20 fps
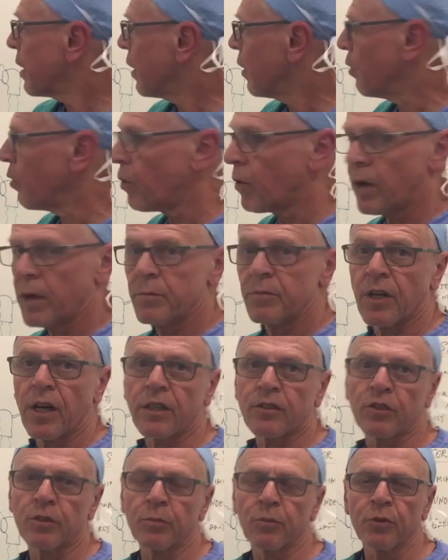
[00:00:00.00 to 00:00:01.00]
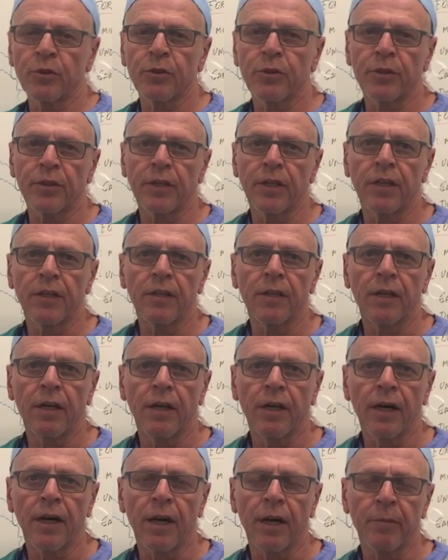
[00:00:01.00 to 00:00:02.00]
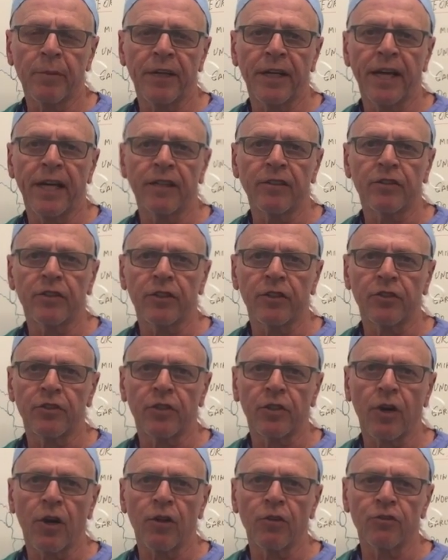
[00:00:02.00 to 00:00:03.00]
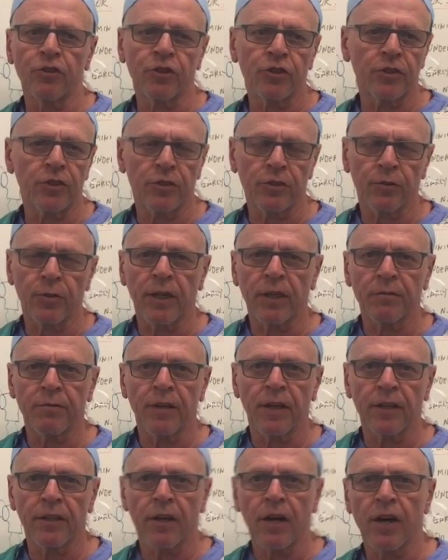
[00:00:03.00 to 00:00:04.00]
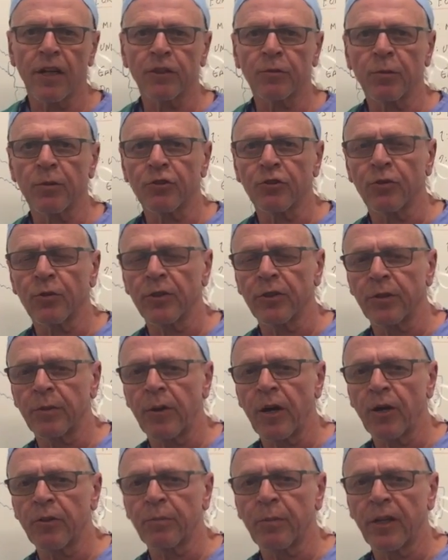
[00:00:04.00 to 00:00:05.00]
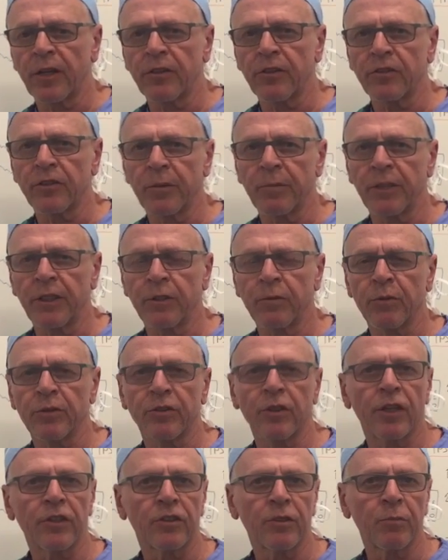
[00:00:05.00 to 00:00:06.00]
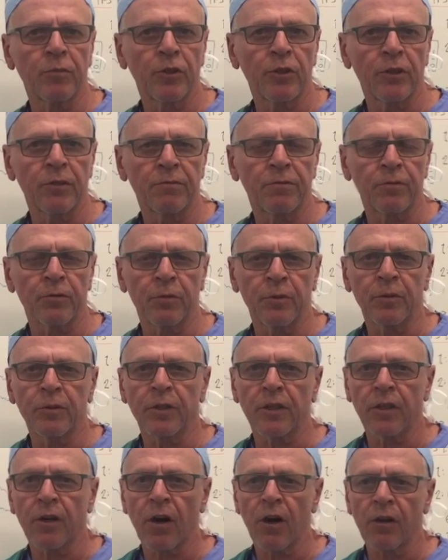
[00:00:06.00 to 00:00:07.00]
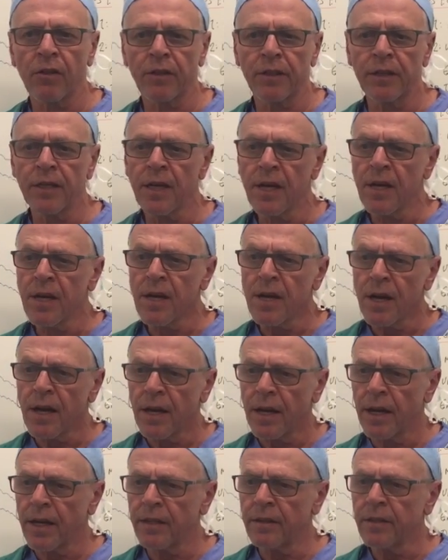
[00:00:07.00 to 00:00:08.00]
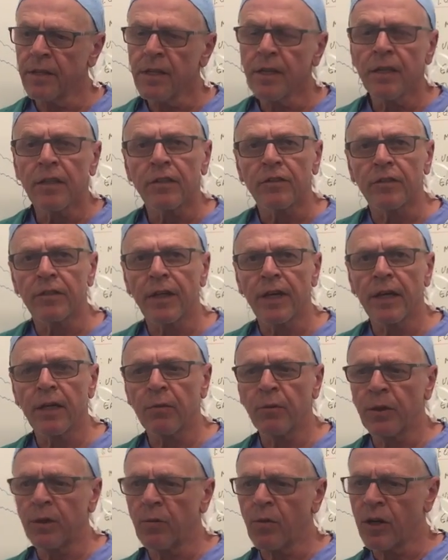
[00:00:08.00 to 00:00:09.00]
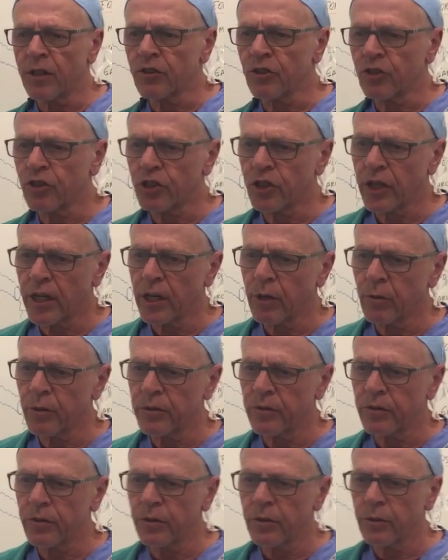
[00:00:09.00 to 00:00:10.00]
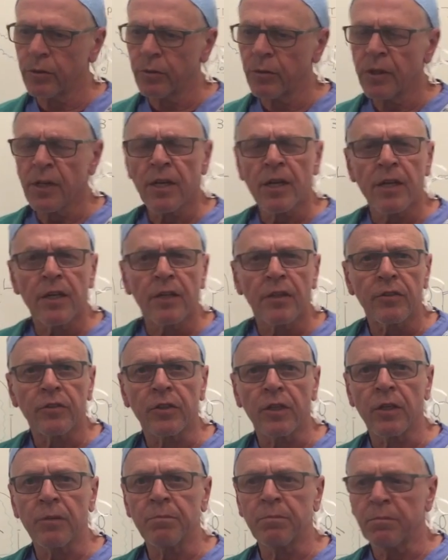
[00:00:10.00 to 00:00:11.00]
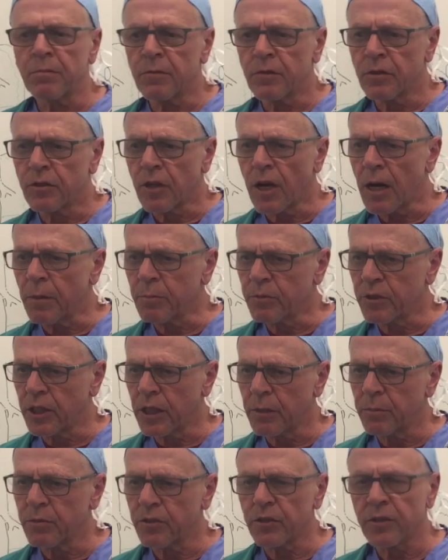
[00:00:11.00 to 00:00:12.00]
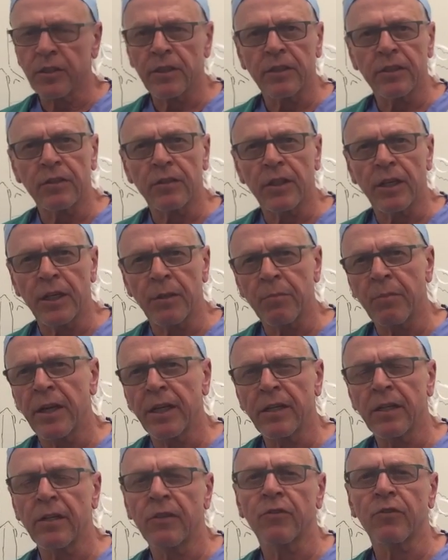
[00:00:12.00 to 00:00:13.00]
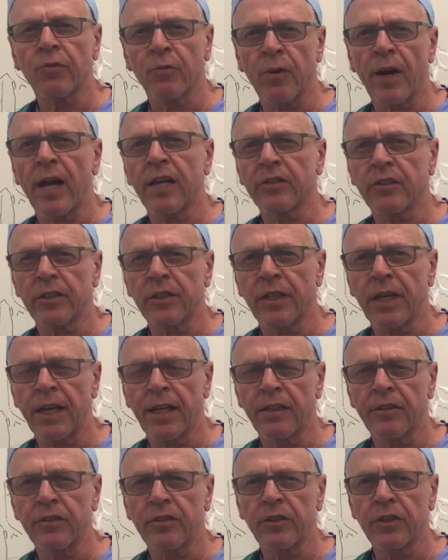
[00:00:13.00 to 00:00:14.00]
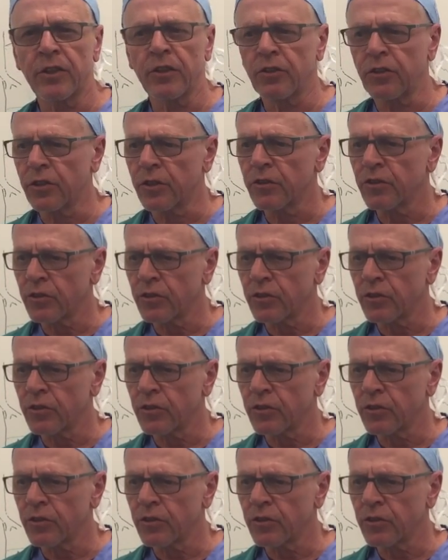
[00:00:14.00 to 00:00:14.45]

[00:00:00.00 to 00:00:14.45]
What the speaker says: Hello, I'm Dr. Bruin. I'm an anesthesiologist at the Credit Valley Hospital Trillium Health Partners. I'm here with Dr. Murray Farouk, a colleague, and today we want to share with you some top tips in making thoracic anesthesia